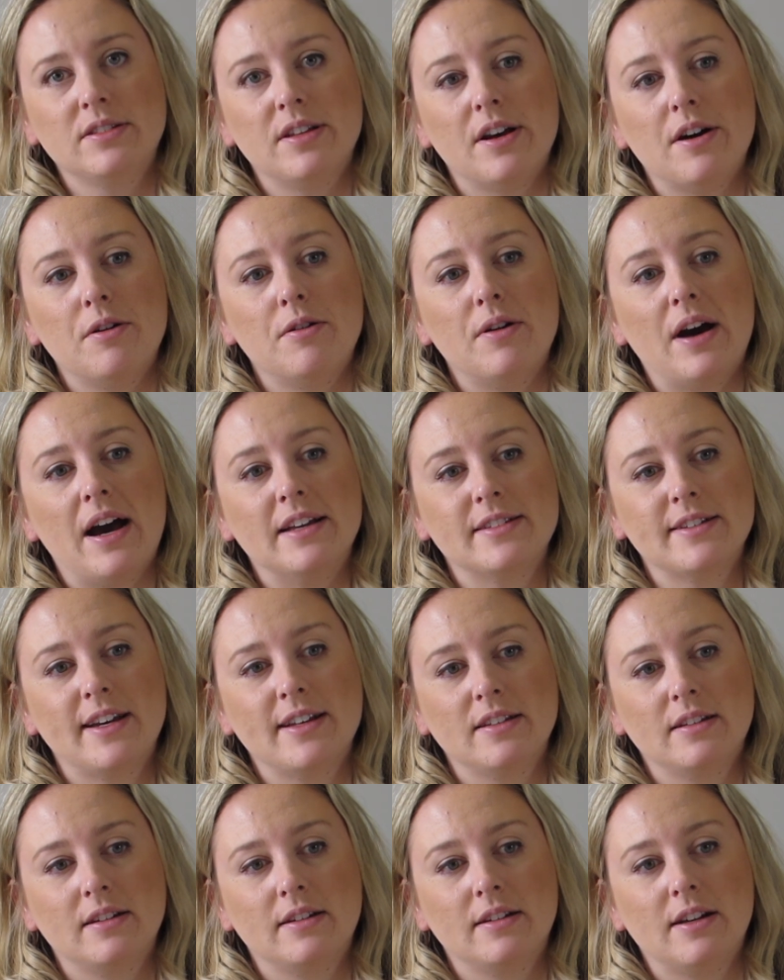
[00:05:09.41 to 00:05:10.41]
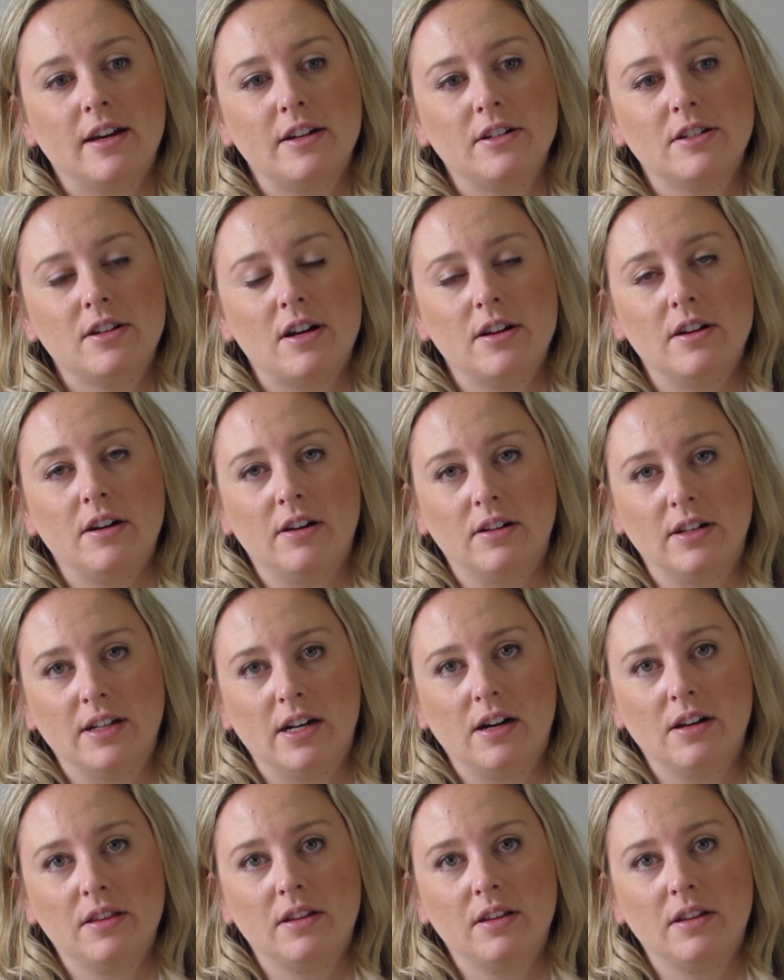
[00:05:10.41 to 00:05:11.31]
So as I touched on earlier,